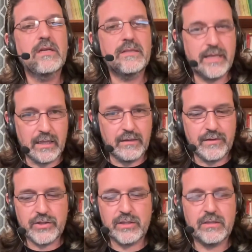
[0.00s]

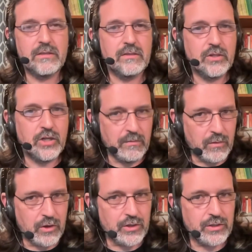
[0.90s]
television,
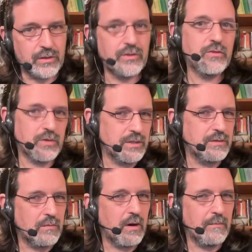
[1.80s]
commercials, which is
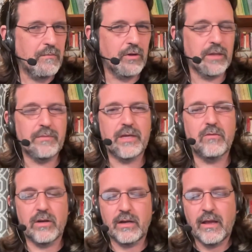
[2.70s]
a really big one,